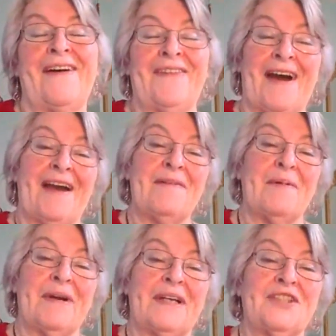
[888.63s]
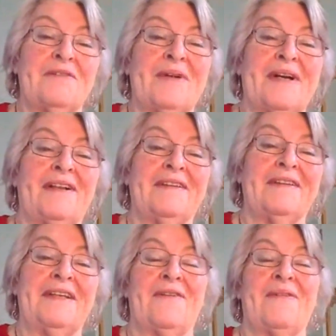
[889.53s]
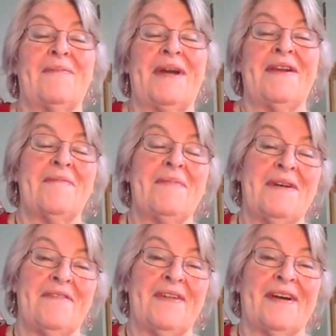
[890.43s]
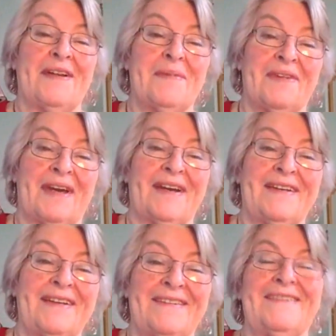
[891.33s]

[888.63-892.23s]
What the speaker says: high pressure, well, it might not be available then. And,